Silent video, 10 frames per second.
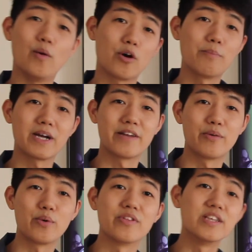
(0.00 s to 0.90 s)
Welcome back
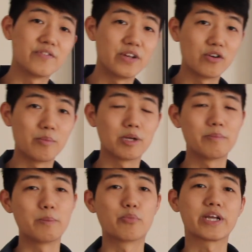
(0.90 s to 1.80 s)
everyone. This video I'm going
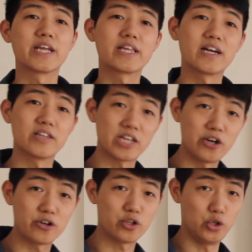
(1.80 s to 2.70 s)
to be breaking down the
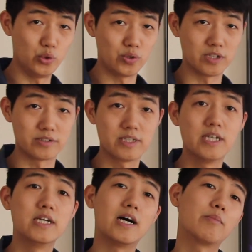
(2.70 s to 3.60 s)
character
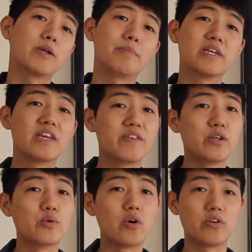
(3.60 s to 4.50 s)
Lucas. I'm going to be giving
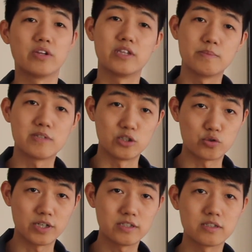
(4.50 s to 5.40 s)
you all the tips and
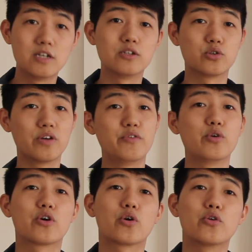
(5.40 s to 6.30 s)
tricks. So if
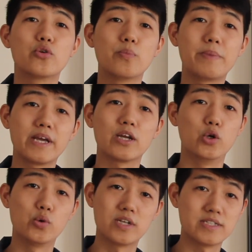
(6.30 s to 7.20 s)
you're going to pick
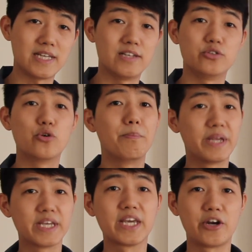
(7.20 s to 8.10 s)
Lucas as your
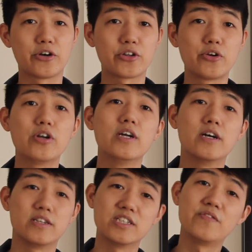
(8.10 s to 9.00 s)
main character,
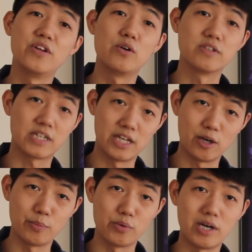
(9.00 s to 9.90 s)
this video is going to
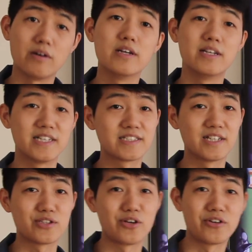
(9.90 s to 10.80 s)
help you out. Let's
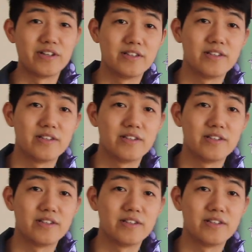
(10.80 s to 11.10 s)
get started.